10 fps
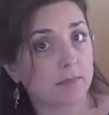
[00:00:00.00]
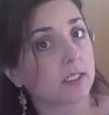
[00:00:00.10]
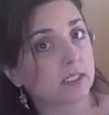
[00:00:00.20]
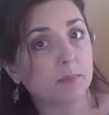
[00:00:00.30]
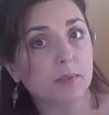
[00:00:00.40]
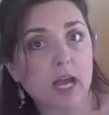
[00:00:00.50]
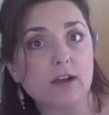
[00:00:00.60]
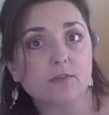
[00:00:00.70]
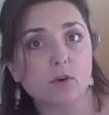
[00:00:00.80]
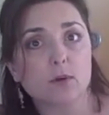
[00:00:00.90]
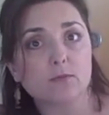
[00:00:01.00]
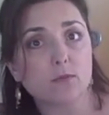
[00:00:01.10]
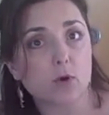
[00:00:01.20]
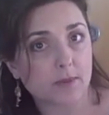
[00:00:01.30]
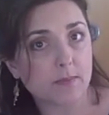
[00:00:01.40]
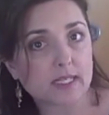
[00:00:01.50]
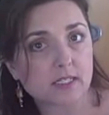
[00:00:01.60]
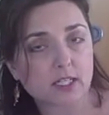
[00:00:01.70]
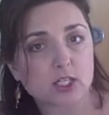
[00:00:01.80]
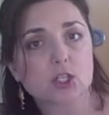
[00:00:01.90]
Building a platform for the
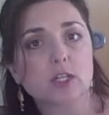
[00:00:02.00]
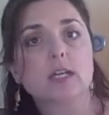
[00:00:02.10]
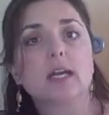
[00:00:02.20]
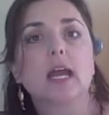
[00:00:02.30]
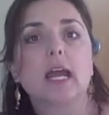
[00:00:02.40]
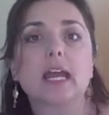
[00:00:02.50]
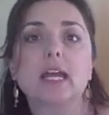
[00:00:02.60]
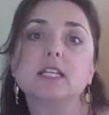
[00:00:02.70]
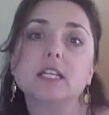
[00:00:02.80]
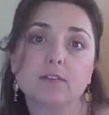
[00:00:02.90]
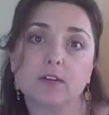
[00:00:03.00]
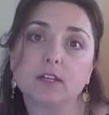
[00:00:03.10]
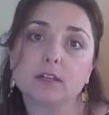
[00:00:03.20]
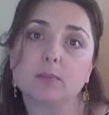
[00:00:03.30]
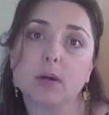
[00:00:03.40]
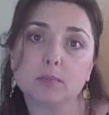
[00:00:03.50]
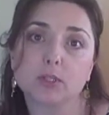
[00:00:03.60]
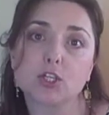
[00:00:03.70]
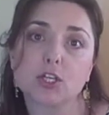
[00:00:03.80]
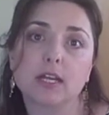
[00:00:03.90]
message, and even
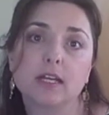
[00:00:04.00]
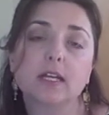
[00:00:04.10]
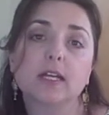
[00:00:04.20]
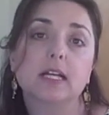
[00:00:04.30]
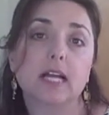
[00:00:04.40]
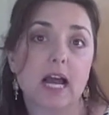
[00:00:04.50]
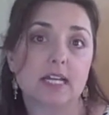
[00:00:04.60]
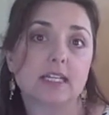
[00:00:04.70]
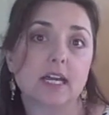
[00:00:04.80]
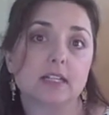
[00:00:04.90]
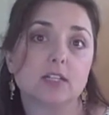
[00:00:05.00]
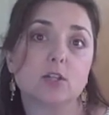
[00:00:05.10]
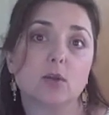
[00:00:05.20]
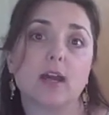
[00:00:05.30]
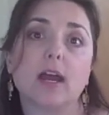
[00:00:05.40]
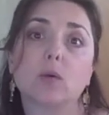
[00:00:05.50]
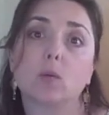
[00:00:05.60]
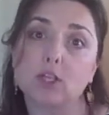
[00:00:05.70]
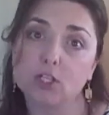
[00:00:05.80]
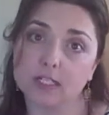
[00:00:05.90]
publishing content so that
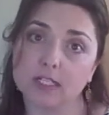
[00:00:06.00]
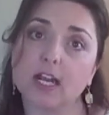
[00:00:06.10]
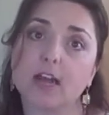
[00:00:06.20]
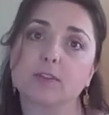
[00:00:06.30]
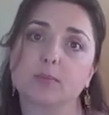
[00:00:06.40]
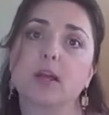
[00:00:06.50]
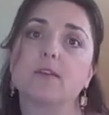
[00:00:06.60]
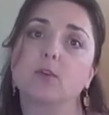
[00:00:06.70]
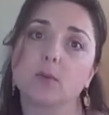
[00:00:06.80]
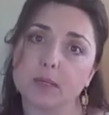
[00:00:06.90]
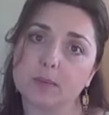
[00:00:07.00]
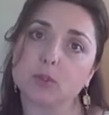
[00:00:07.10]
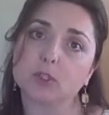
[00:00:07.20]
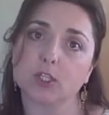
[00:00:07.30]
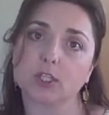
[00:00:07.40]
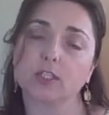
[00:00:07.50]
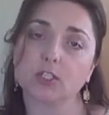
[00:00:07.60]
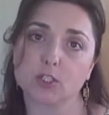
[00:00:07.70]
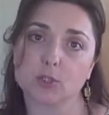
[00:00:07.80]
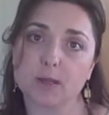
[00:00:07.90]
when she did have the platform, people could
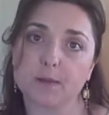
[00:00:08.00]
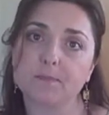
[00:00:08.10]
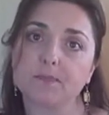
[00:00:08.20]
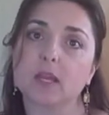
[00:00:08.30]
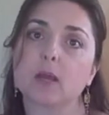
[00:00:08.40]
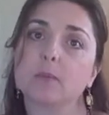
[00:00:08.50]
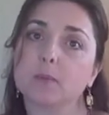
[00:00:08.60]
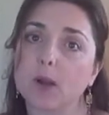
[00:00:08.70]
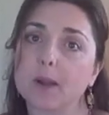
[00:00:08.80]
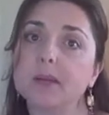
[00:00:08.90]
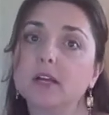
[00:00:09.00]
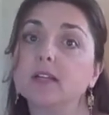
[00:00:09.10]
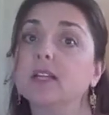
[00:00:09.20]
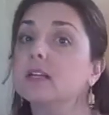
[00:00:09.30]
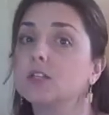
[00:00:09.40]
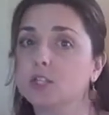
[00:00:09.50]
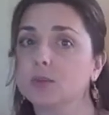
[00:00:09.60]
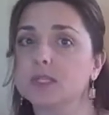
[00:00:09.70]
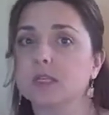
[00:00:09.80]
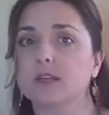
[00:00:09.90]
consume it. But primarily, she
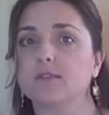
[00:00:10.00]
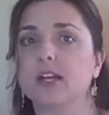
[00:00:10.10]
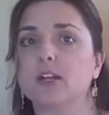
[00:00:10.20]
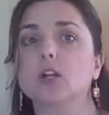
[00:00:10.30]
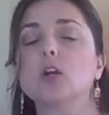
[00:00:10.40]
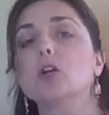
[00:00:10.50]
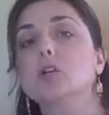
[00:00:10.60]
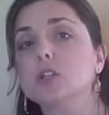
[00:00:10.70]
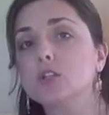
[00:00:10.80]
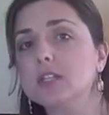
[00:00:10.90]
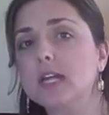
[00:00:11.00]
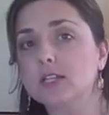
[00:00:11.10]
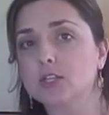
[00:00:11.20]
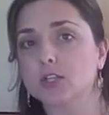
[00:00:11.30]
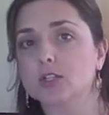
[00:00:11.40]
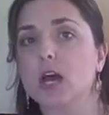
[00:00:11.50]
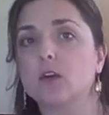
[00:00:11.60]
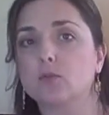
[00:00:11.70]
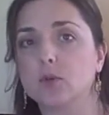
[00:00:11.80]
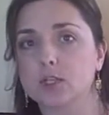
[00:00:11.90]
was an innovator. So just ask
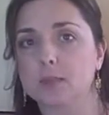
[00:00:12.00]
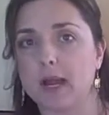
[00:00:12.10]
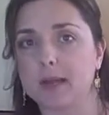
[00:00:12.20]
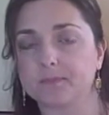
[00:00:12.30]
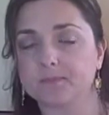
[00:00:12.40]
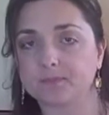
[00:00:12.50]
yourself, which am I?